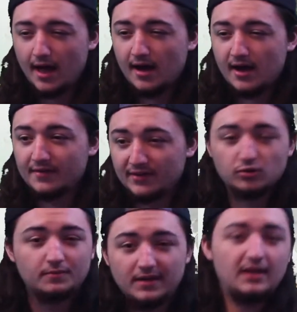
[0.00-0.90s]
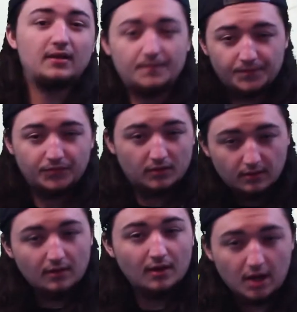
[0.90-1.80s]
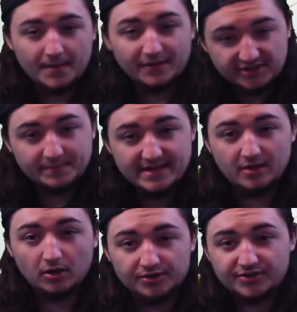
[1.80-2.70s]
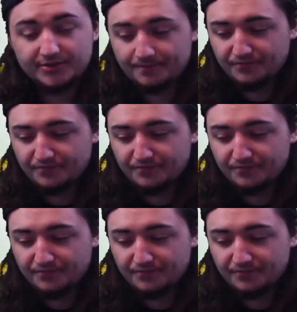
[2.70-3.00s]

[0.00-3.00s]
and this would be up on the speakers.